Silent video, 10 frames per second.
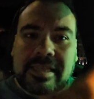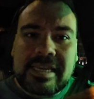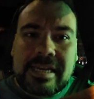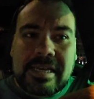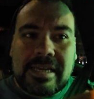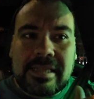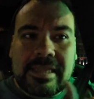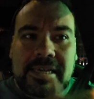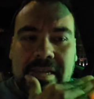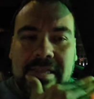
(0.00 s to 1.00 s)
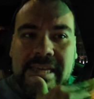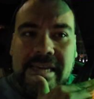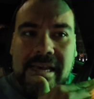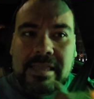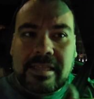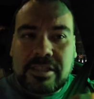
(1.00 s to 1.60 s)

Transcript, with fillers: the the the uh, the,